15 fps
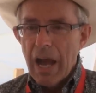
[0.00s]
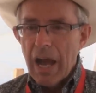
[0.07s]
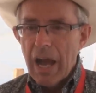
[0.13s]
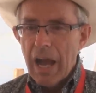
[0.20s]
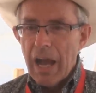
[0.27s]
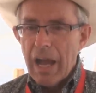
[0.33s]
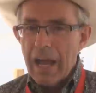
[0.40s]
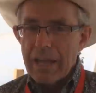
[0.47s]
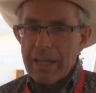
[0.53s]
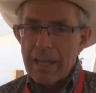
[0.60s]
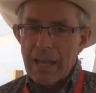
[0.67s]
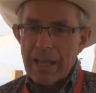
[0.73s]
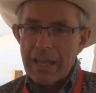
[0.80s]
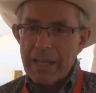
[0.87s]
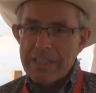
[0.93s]
Uh, I,
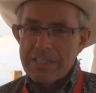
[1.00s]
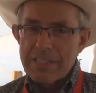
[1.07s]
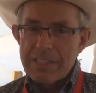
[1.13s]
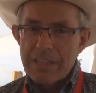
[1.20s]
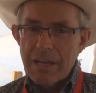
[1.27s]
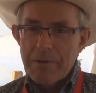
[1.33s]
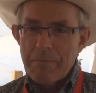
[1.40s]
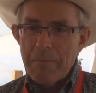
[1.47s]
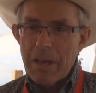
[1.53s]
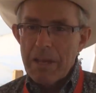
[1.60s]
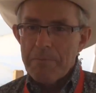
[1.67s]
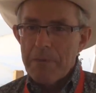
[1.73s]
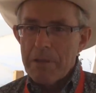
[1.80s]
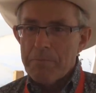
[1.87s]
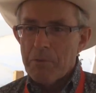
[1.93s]
I, guess uh,
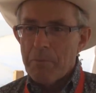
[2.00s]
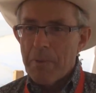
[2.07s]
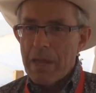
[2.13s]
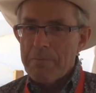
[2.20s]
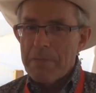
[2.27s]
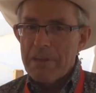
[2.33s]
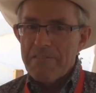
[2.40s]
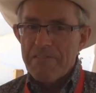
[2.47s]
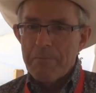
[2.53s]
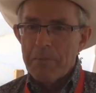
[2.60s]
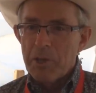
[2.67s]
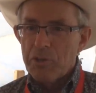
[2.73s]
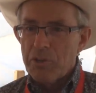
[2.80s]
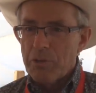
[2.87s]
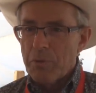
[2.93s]
many people may be
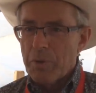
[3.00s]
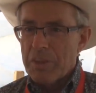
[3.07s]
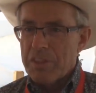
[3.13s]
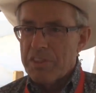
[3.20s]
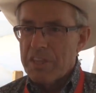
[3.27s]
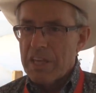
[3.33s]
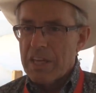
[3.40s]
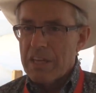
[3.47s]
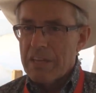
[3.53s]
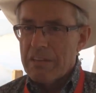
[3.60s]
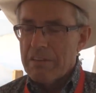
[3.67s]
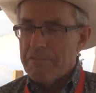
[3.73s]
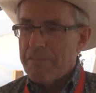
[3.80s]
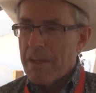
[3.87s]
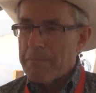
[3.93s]
familiar with the
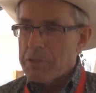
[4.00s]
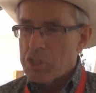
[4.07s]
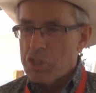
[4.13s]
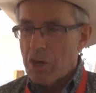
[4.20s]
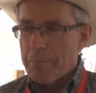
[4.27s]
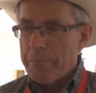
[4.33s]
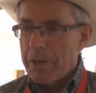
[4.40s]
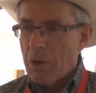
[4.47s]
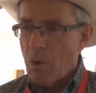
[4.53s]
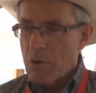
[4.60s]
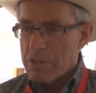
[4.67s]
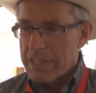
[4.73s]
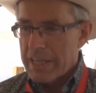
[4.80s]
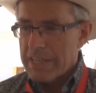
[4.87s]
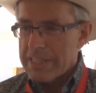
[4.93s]
famous jumping
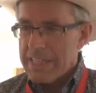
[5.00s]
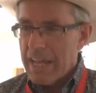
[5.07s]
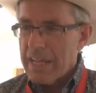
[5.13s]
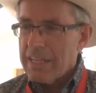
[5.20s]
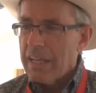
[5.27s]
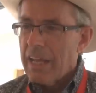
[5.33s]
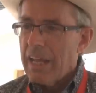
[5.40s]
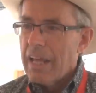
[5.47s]
horse Hickstead